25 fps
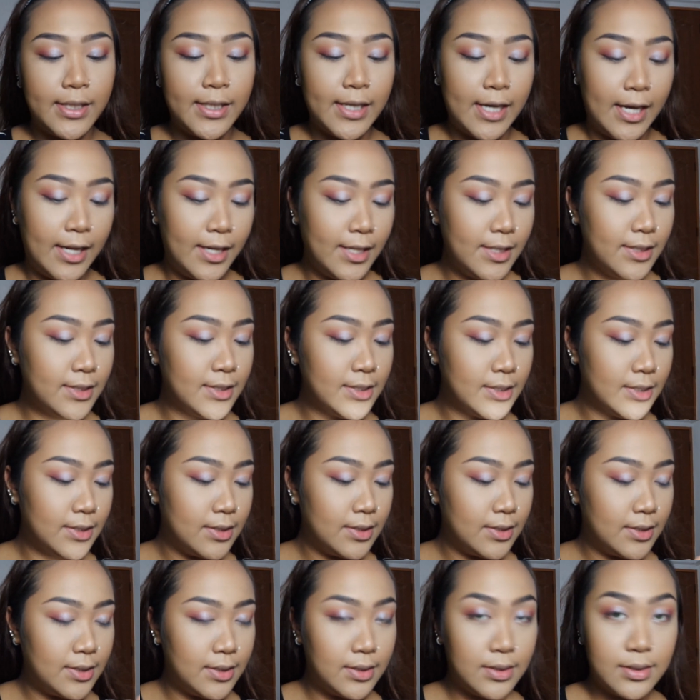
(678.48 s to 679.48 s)
in Caddis,
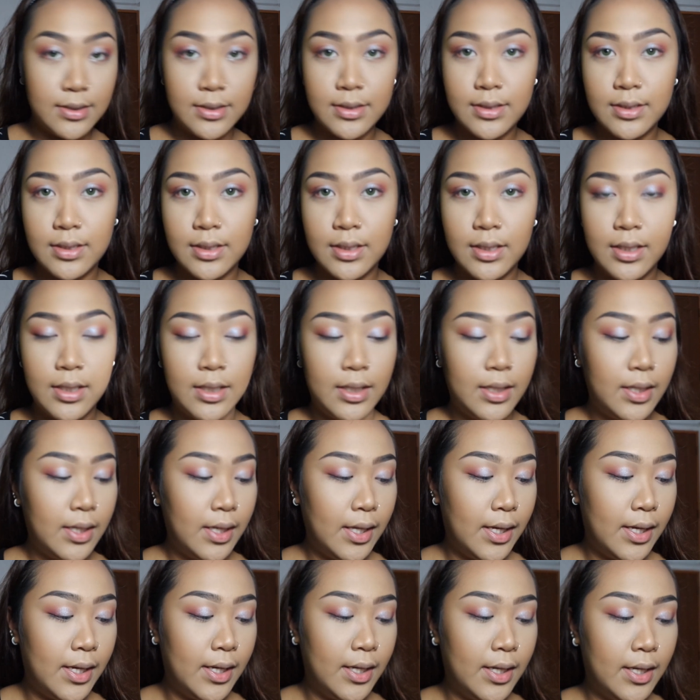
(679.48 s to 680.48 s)

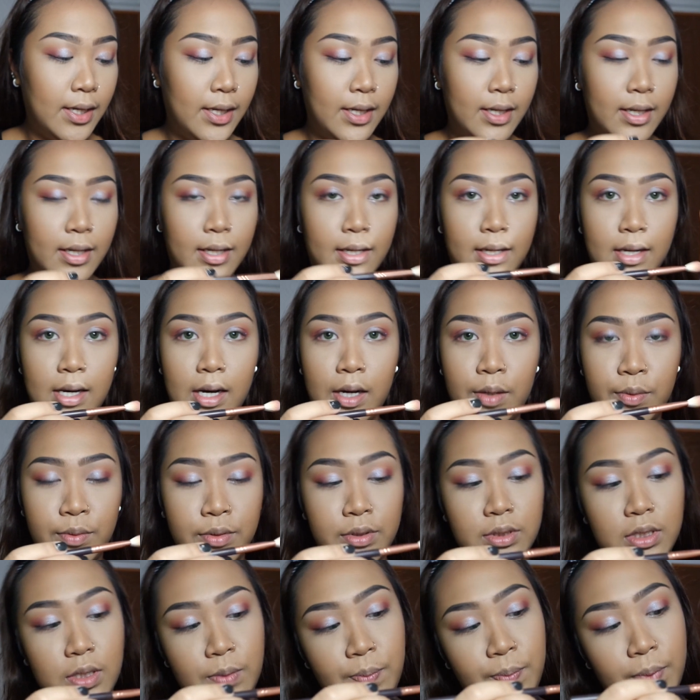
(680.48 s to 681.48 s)
and I
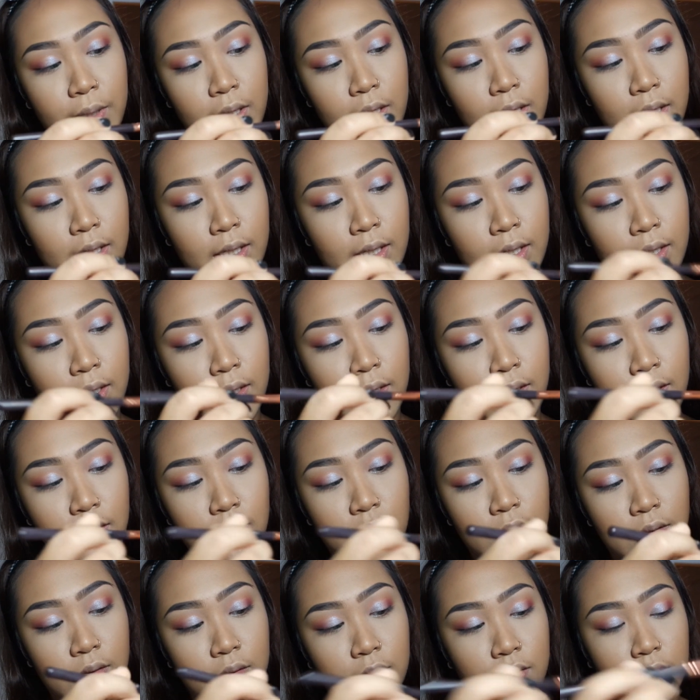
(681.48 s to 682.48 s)
will dip it in,
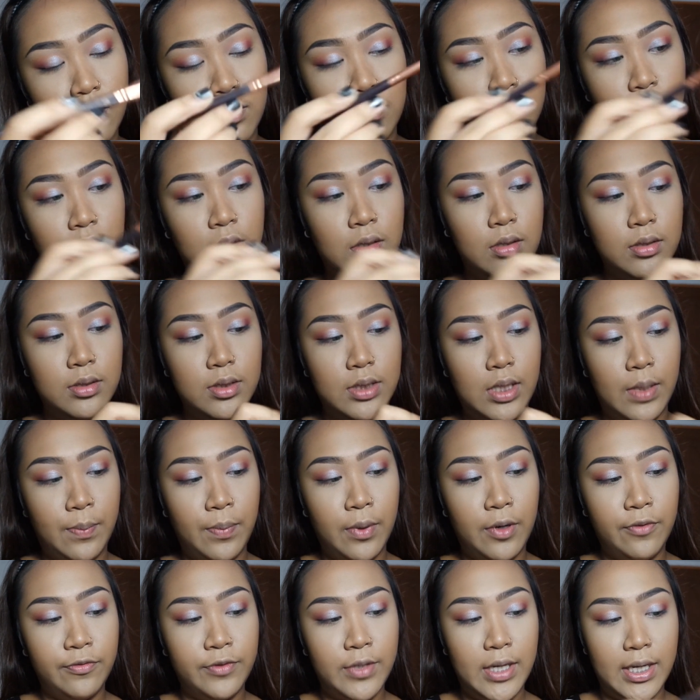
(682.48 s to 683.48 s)

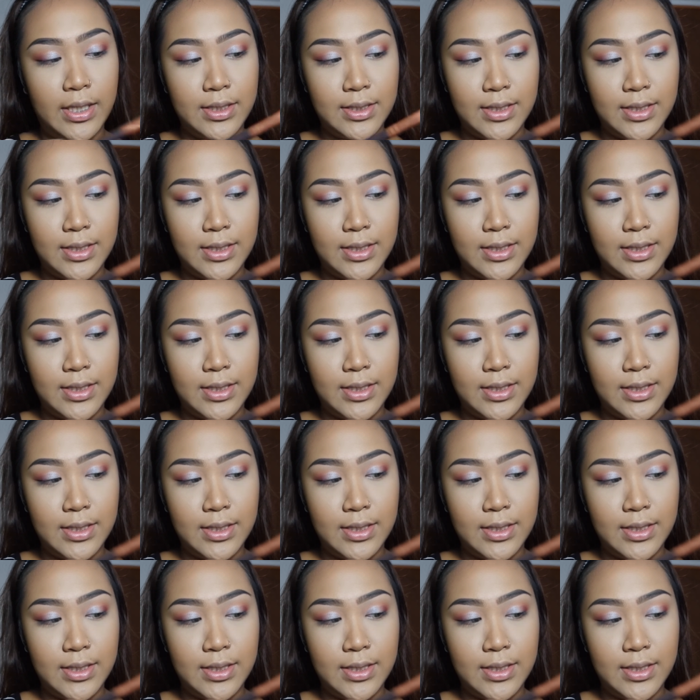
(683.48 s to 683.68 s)
tap off the